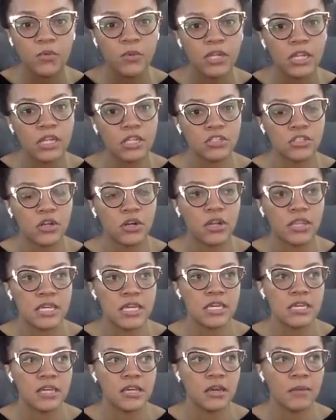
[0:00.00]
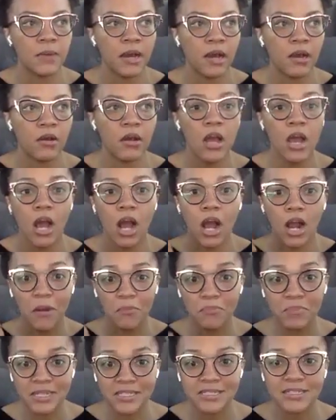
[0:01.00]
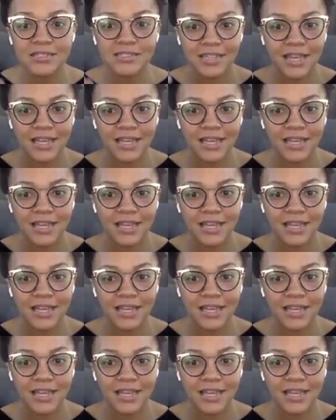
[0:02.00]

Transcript: We need to start thinking about our business